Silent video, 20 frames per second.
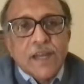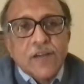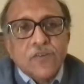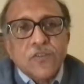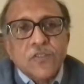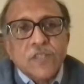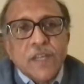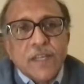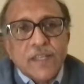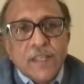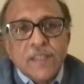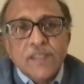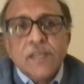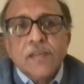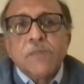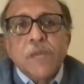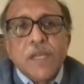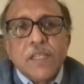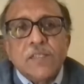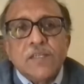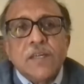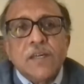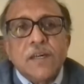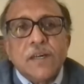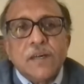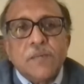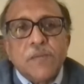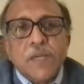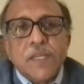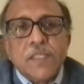was another
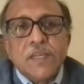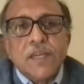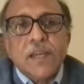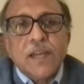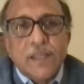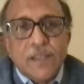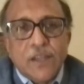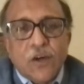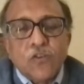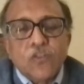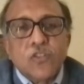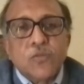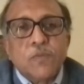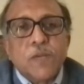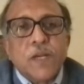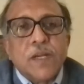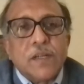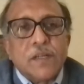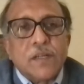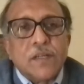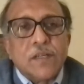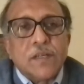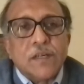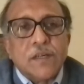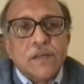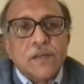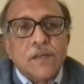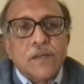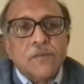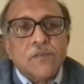major
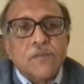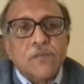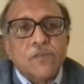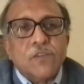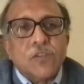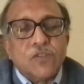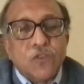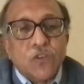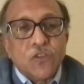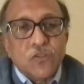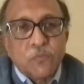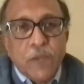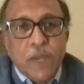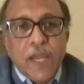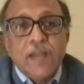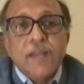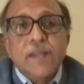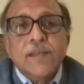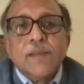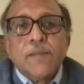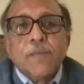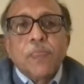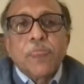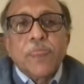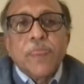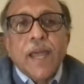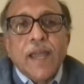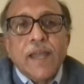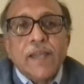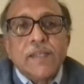announcement which was made,
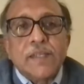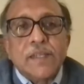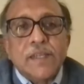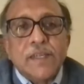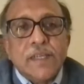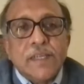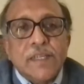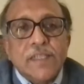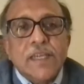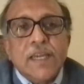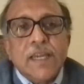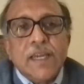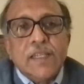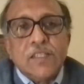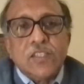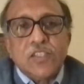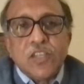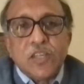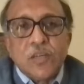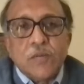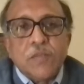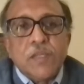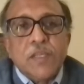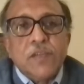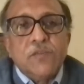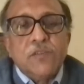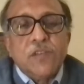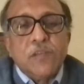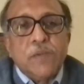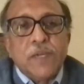that India and
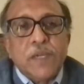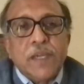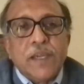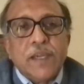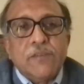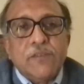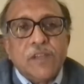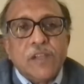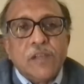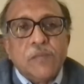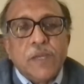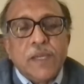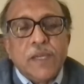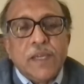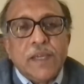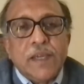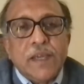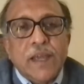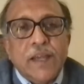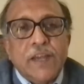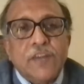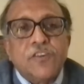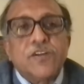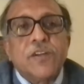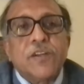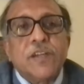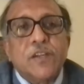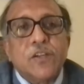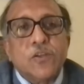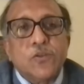Germany will be
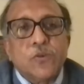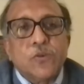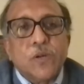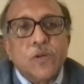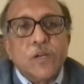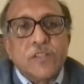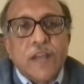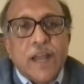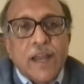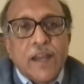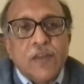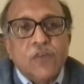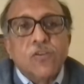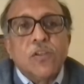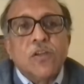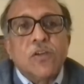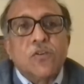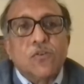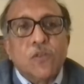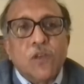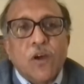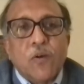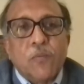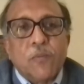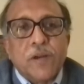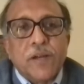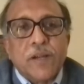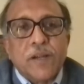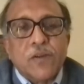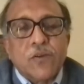entering into a triangular
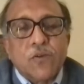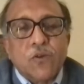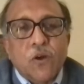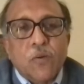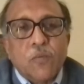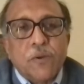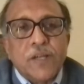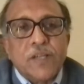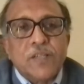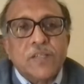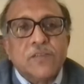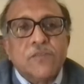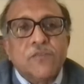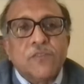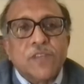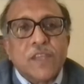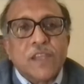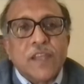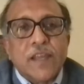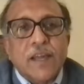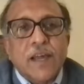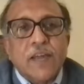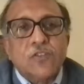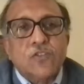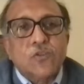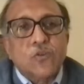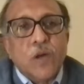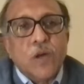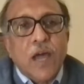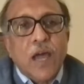cooperation with
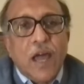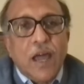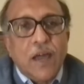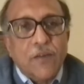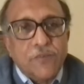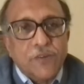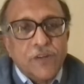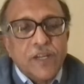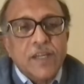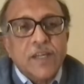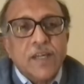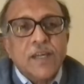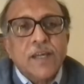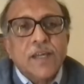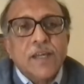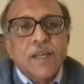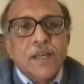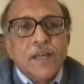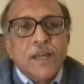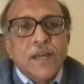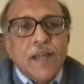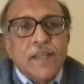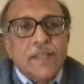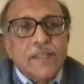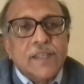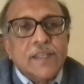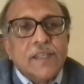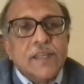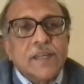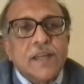regard to Africa. I
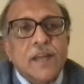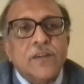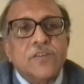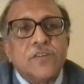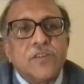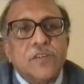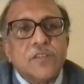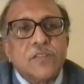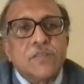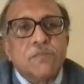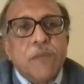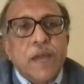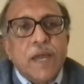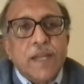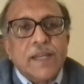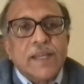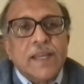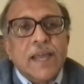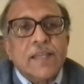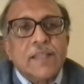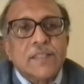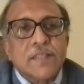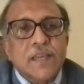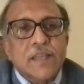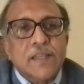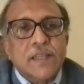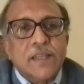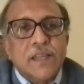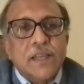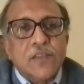think the countries
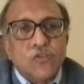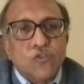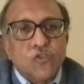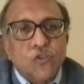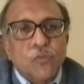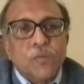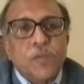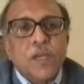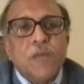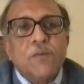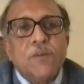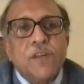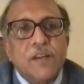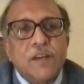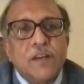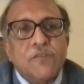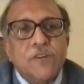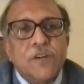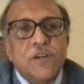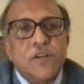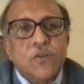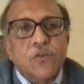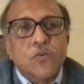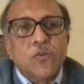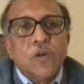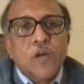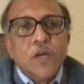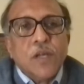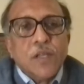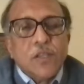Madagascar and Ethiopia were referred
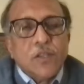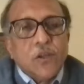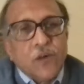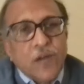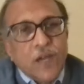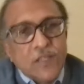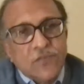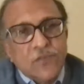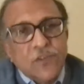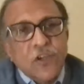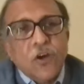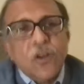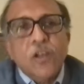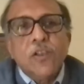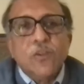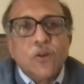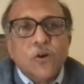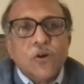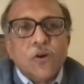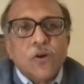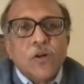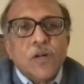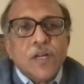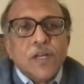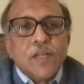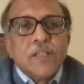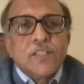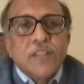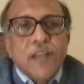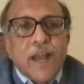to. Now, as we all know,
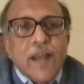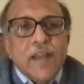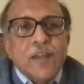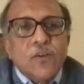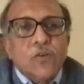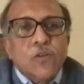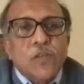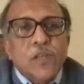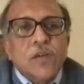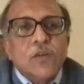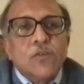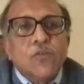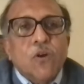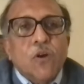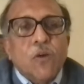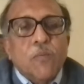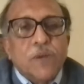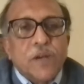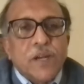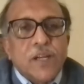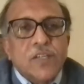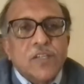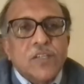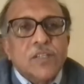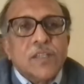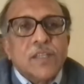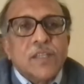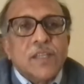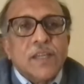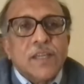triangular
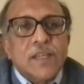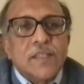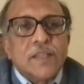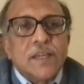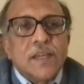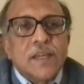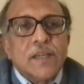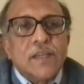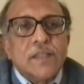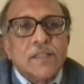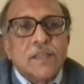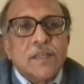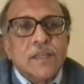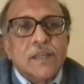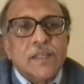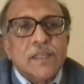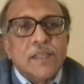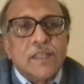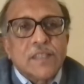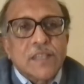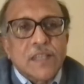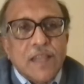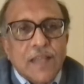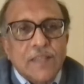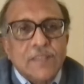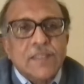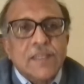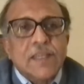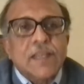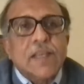cooperation in its
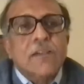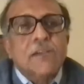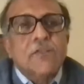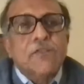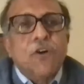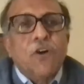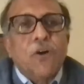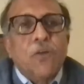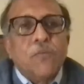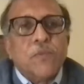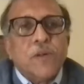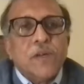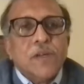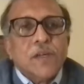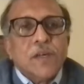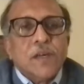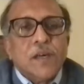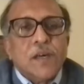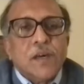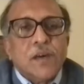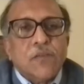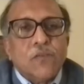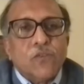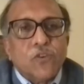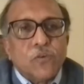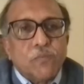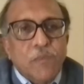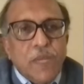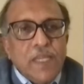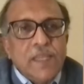classical form
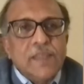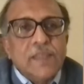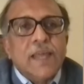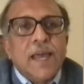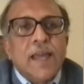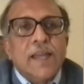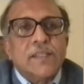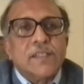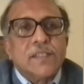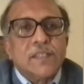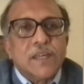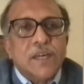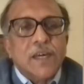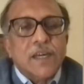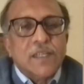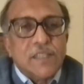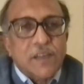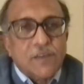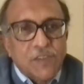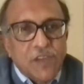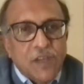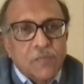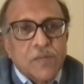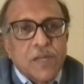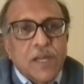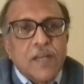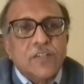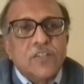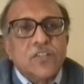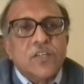would mean that a
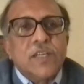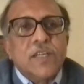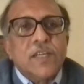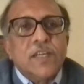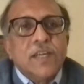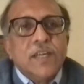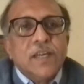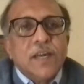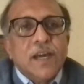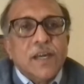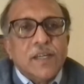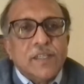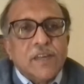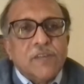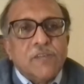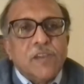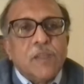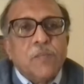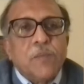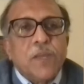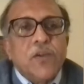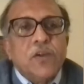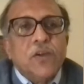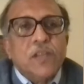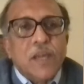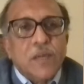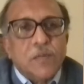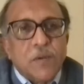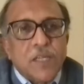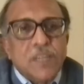developed country, a developing or
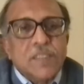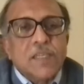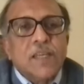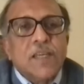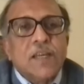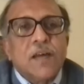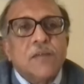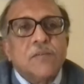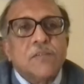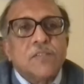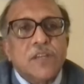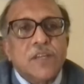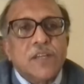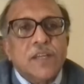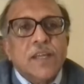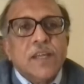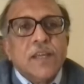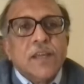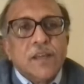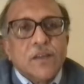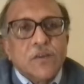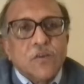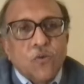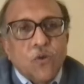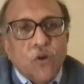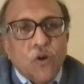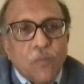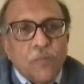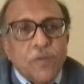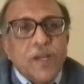emerging country,
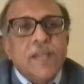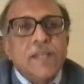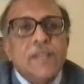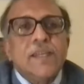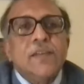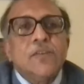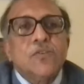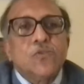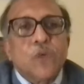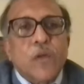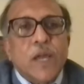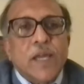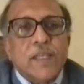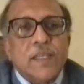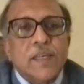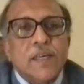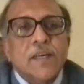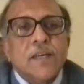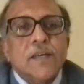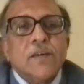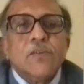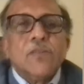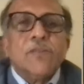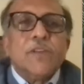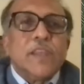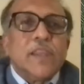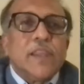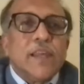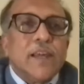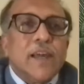cooperating together
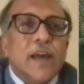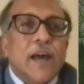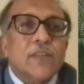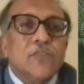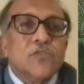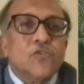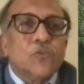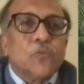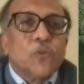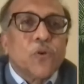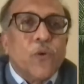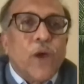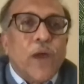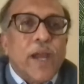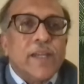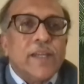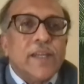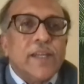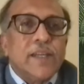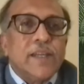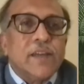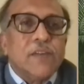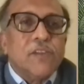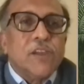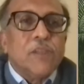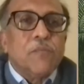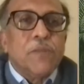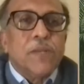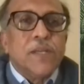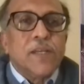with regard to providing
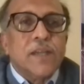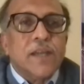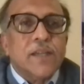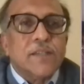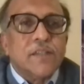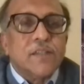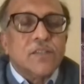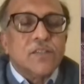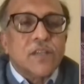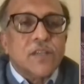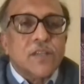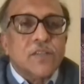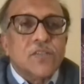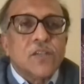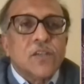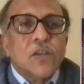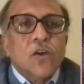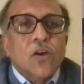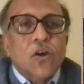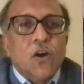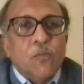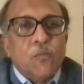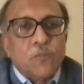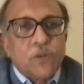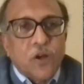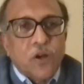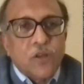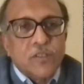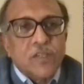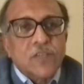development assistance or
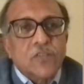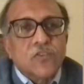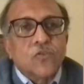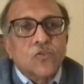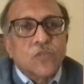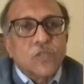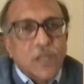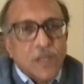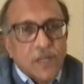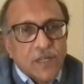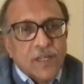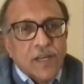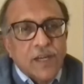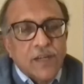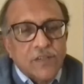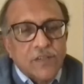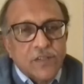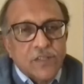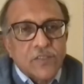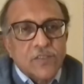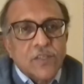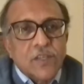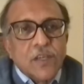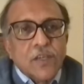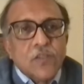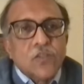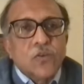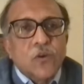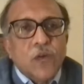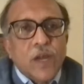projects to third countries.
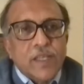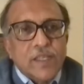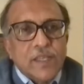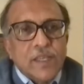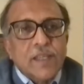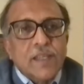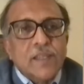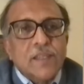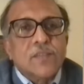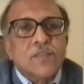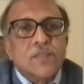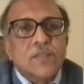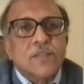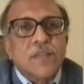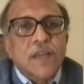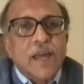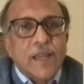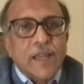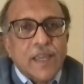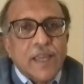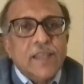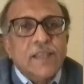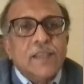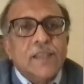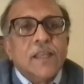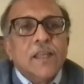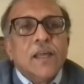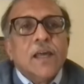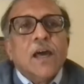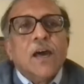So I think this is
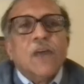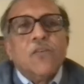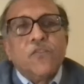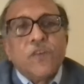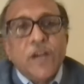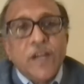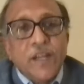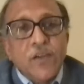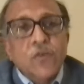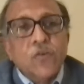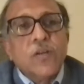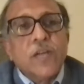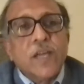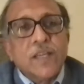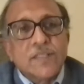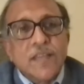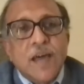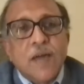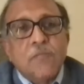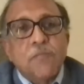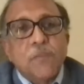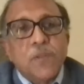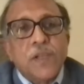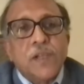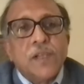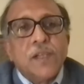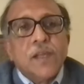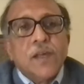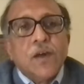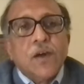again a very good
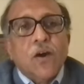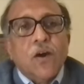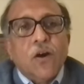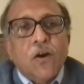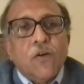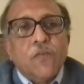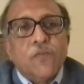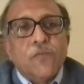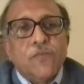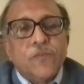example of